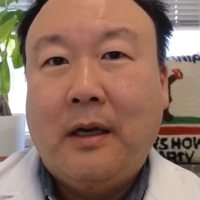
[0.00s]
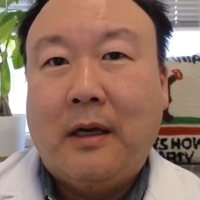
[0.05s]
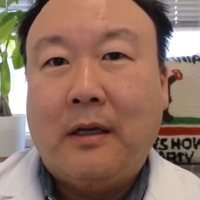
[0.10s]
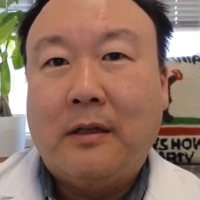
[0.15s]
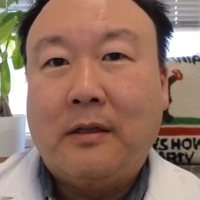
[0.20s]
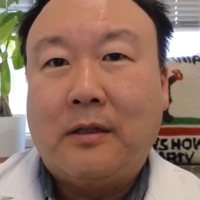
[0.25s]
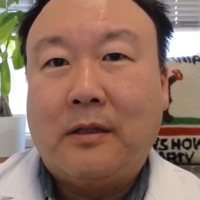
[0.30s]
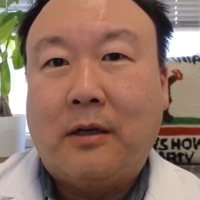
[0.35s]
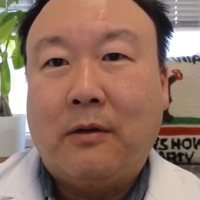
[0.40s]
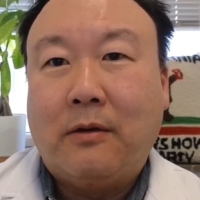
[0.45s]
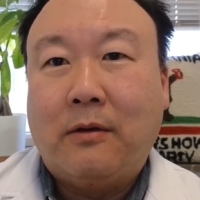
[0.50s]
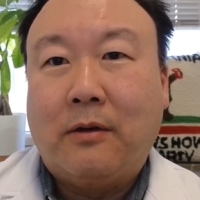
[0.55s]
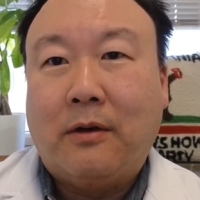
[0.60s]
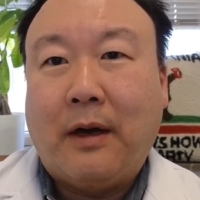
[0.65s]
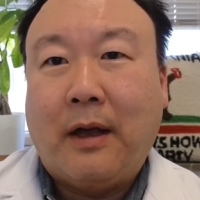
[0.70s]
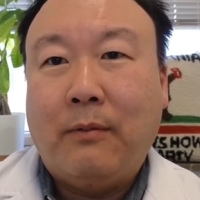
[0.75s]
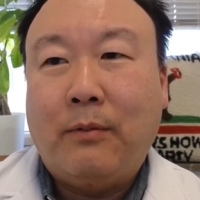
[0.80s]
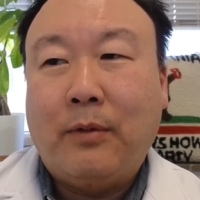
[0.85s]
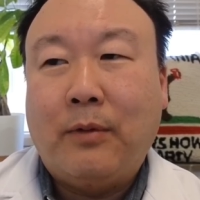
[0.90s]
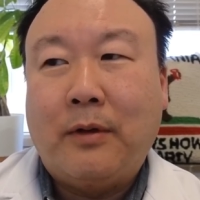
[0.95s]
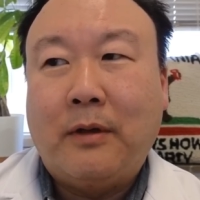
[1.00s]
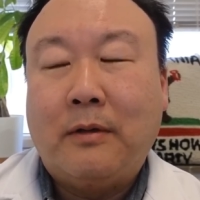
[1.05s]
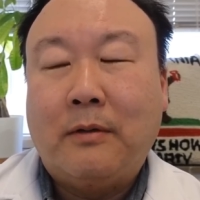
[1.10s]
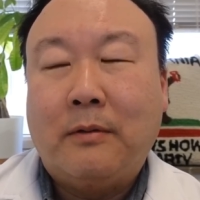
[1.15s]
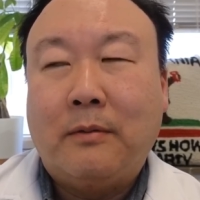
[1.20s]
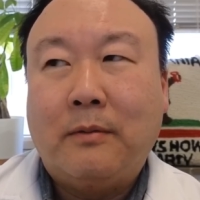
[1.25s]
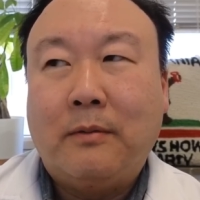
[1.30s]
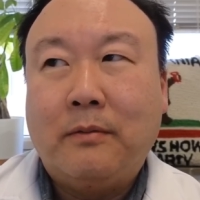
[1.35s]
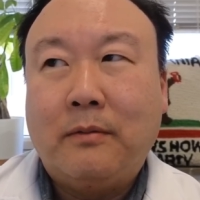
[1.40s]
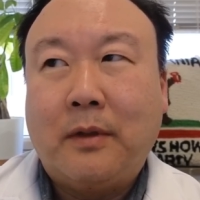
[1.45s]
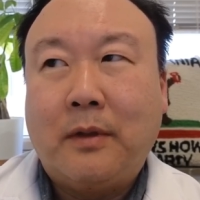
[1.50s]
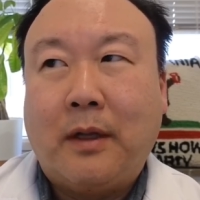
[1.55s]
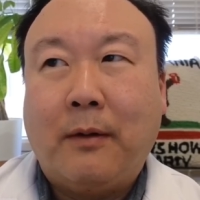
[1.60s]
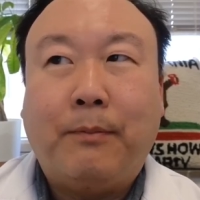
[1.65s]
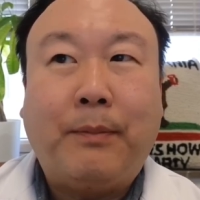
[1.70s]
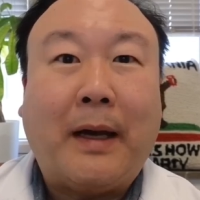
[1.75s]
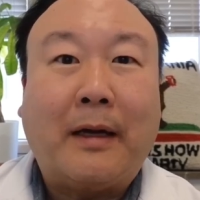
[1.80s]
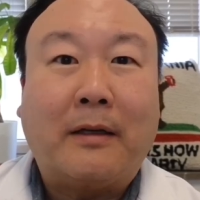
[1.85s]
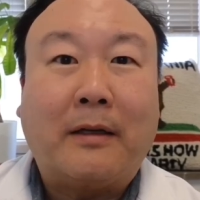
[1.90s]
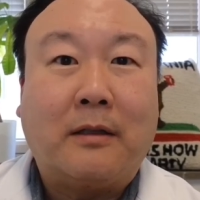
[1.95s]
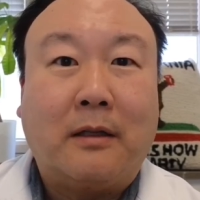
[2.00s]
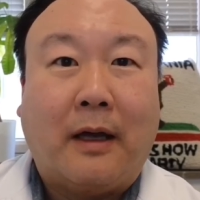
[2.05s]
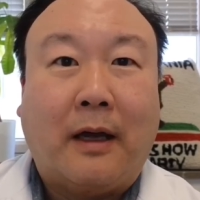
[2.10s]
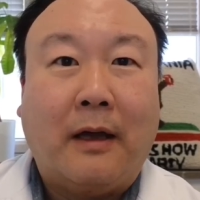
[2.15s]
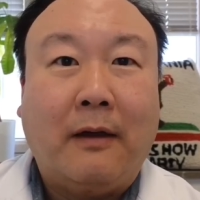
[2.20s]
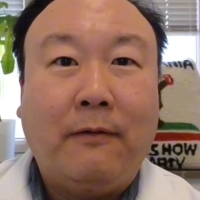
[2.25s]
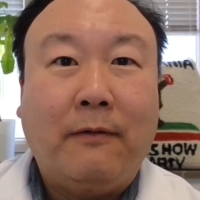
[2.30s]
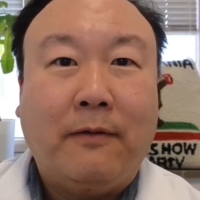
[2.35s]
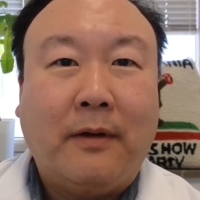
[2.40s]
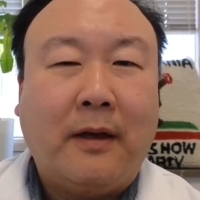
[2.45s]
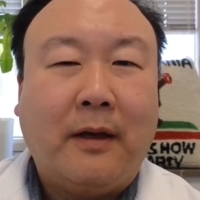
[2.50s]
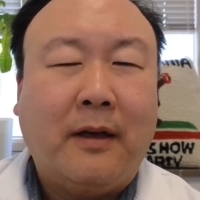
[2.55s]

And so they're able to get back to life.